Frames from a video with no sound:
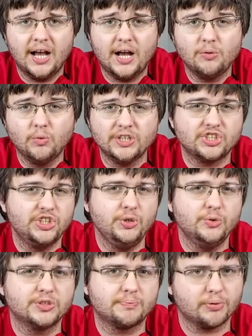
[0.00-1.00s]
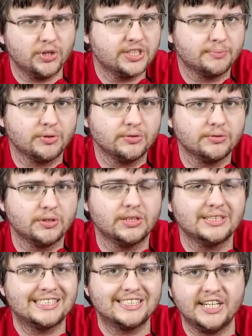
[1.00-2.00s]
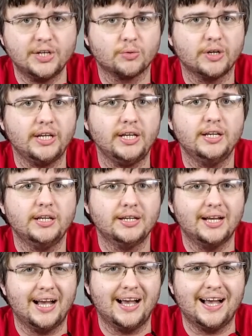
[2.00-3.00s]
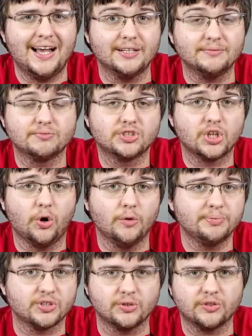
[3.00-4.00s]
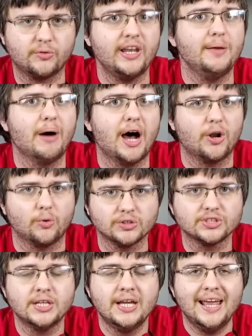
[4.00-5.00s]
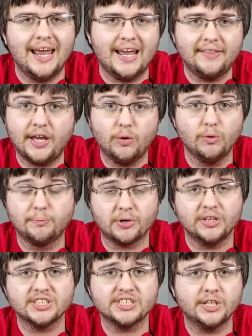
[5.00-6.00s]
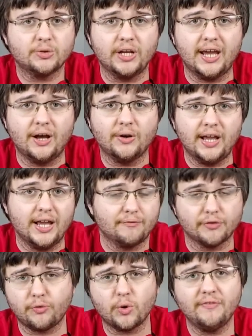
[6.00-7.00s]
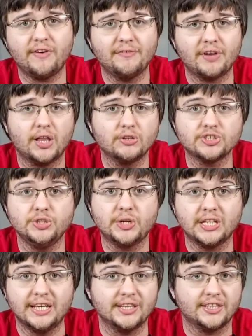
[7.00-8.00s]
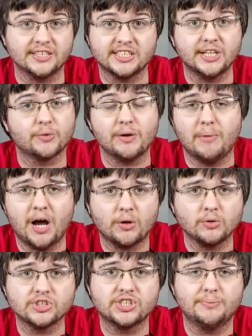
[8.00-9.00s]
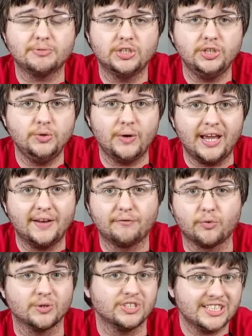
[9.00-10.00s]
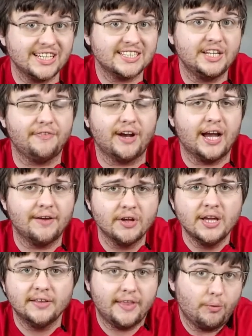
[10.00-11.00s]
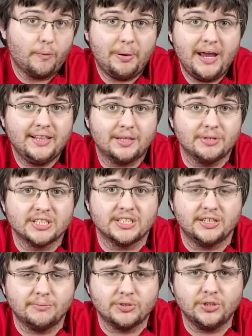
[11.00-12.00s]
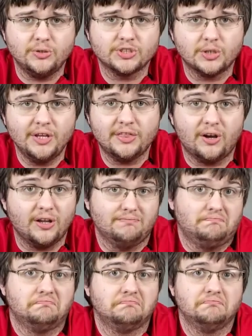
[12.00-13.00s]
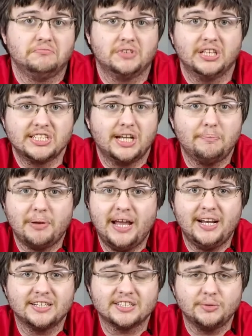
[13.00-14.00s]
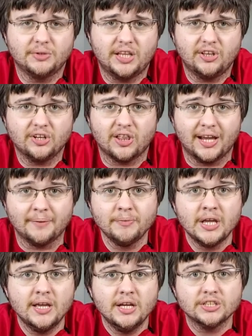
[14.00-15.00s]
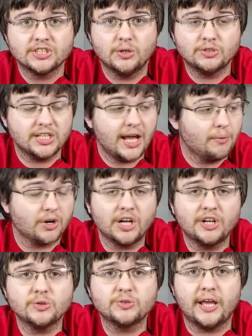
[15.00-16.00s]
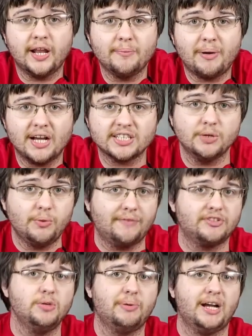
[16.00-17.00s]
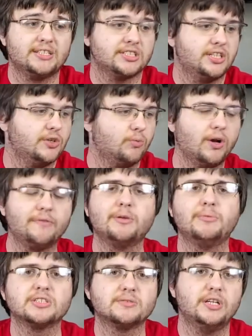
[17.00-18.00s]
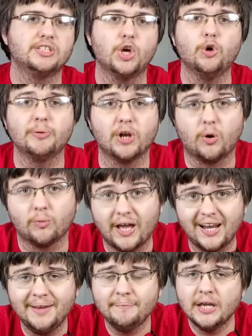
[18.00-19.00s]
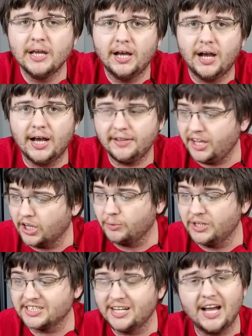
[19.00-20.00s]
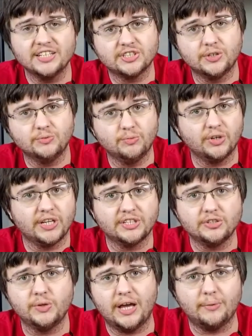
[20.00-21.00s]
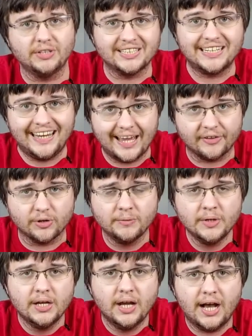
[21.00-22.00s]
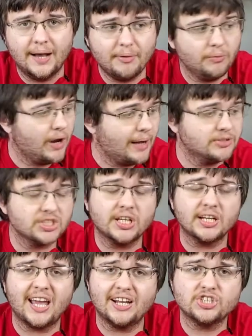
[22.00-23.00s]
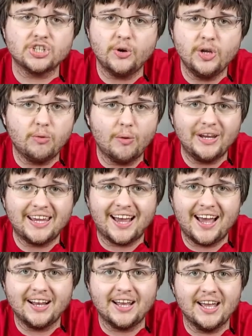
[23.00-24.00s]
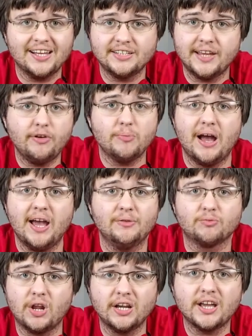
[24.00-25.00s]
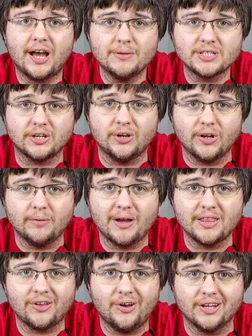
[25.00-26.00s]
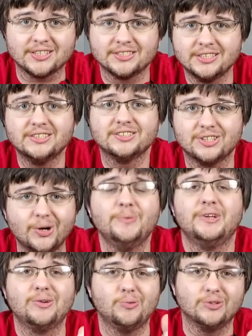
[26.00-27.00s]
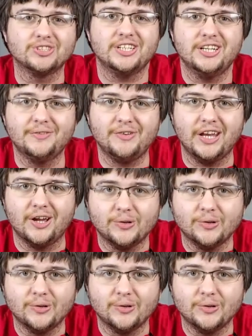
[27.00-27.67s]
which use printable scenery sculpts or 3D models, and they will print the scenery out, and for $45 you can get the scenery models shipped to you, and for $65 they will paint them and send them to you. So we thought, let's get them painted and see what they look like. So today we're going to do an unboxing. We have two boxes here. One of them is open already. The other one is not, so we'll get to do that one together. But I'm just going to kind of show you what we got and give you my running commentary on it, my thoughts. So we'll see you in the video.